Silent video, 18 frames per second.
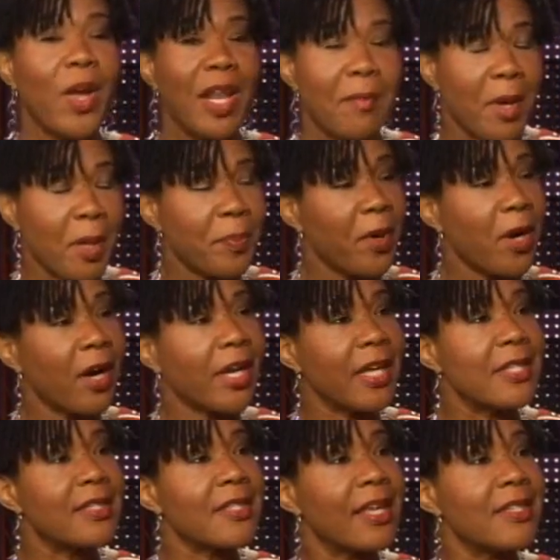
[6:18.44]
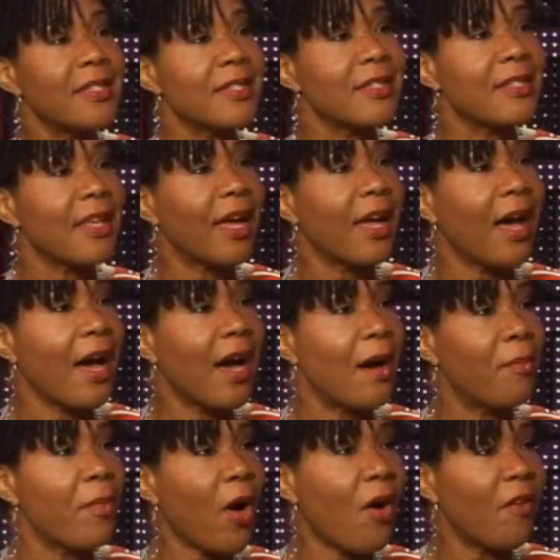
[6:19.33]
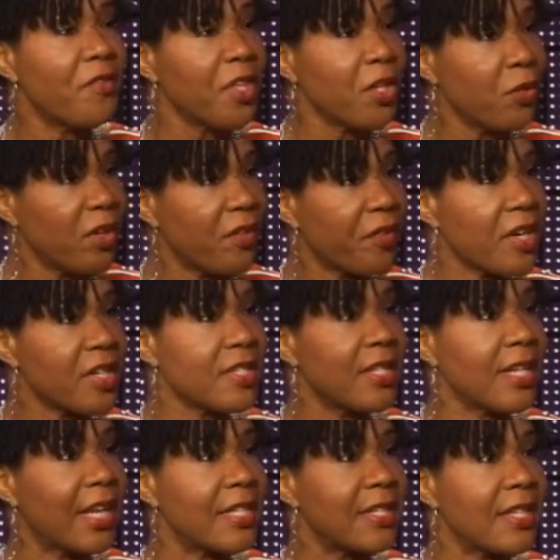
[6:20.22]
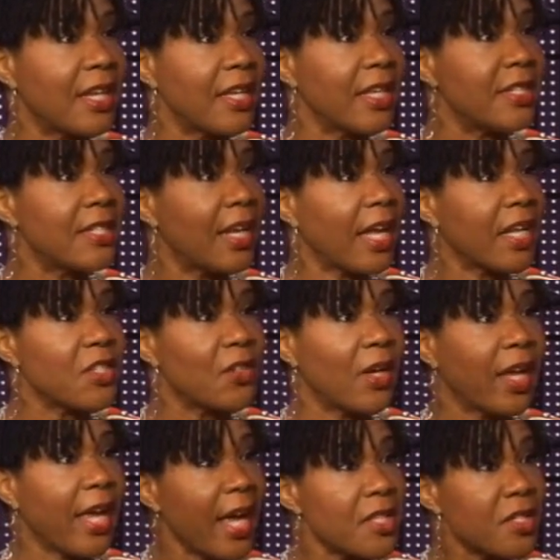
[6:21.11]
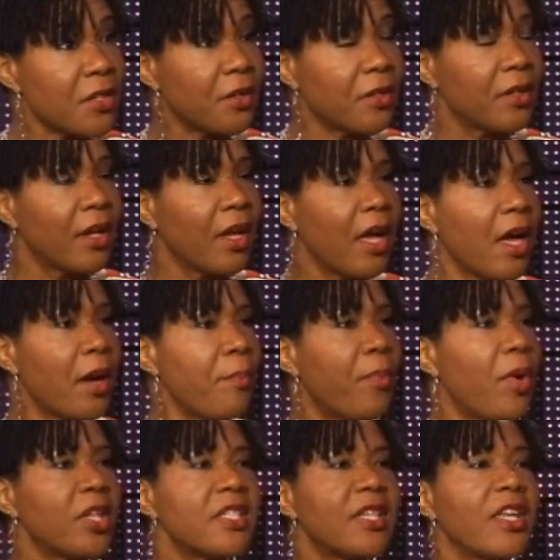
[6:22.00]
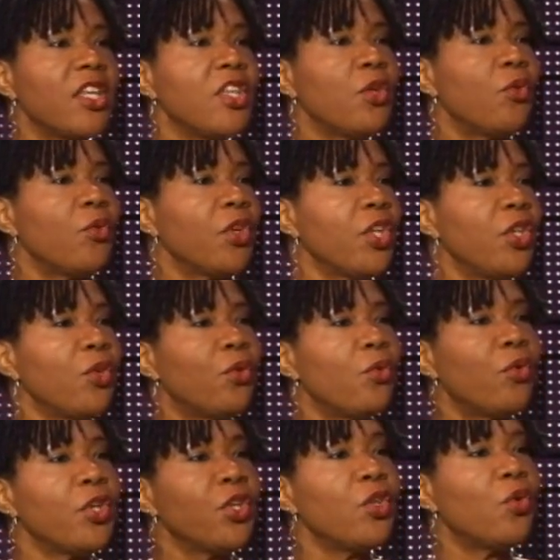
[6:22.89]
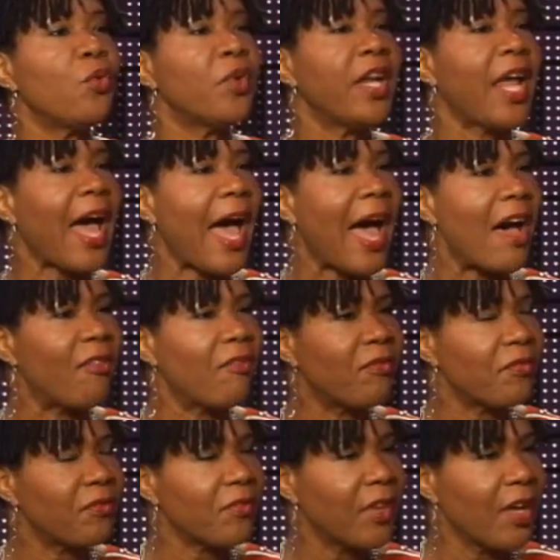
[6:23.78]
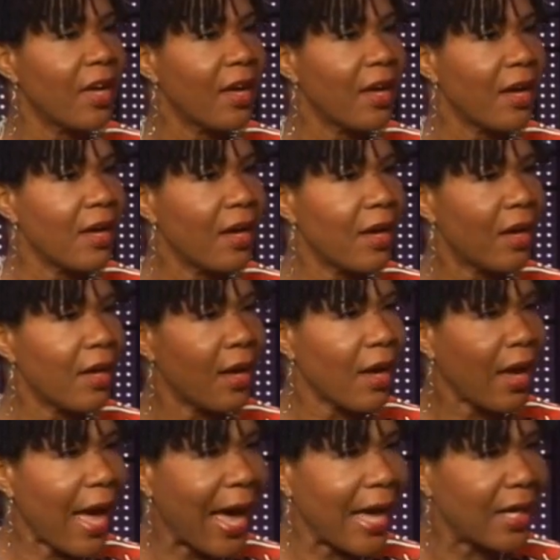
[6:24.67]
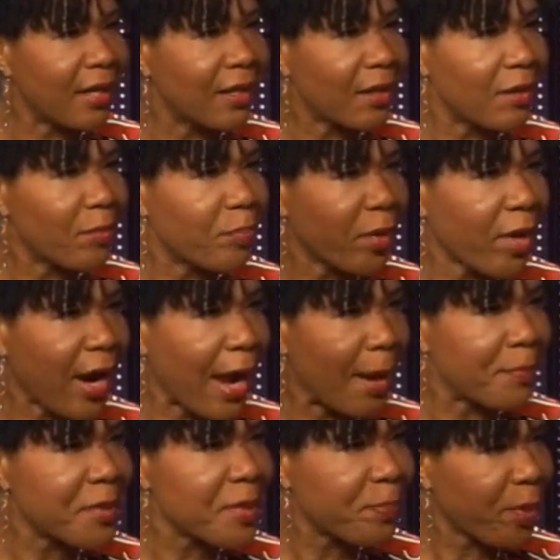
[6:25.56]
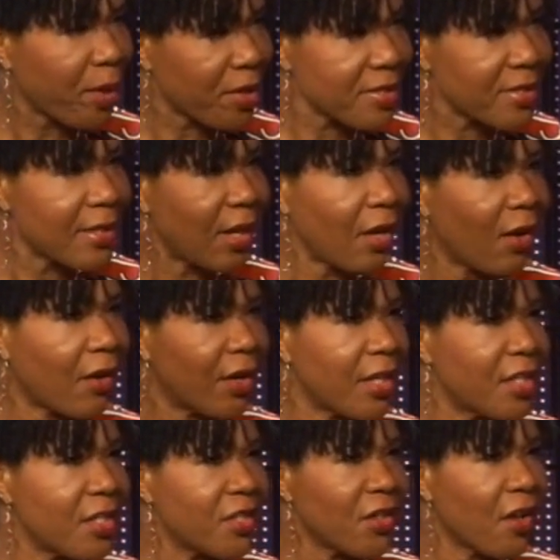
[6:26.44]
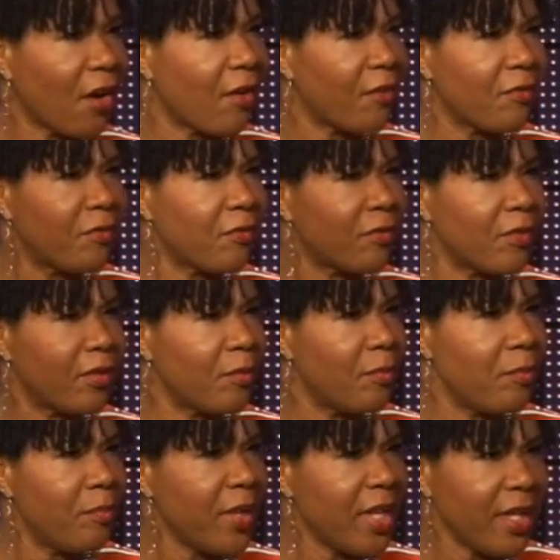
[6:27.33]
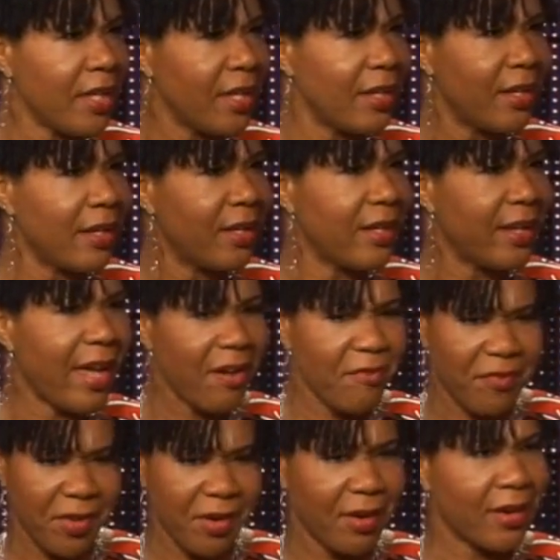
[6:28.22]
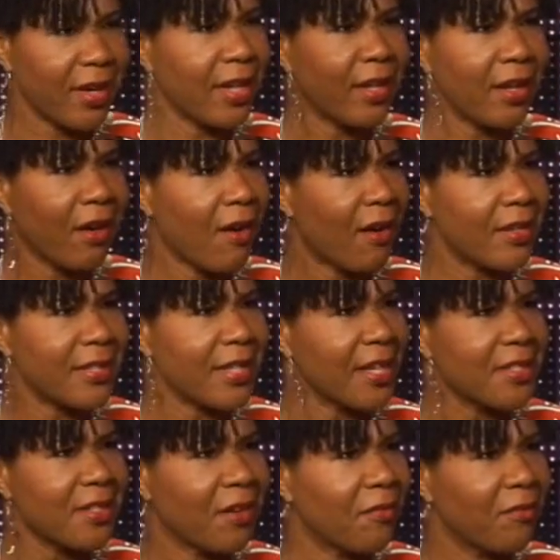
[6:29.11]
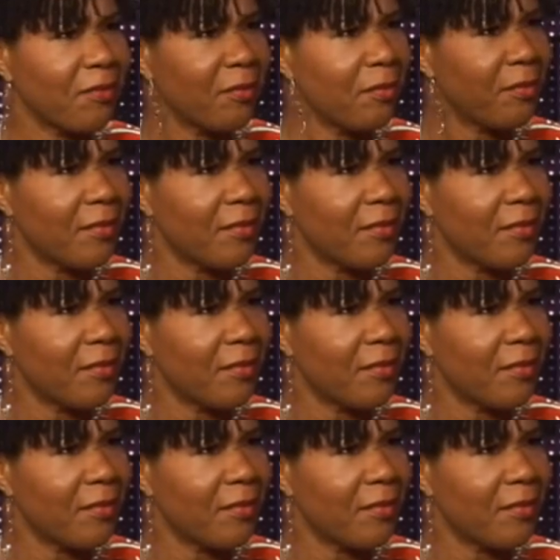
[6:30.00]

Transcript: No, Wilmot Perkins says of the university that's an intellectual ghetto. But you would have had perhaps personal knowledge of me never in the context of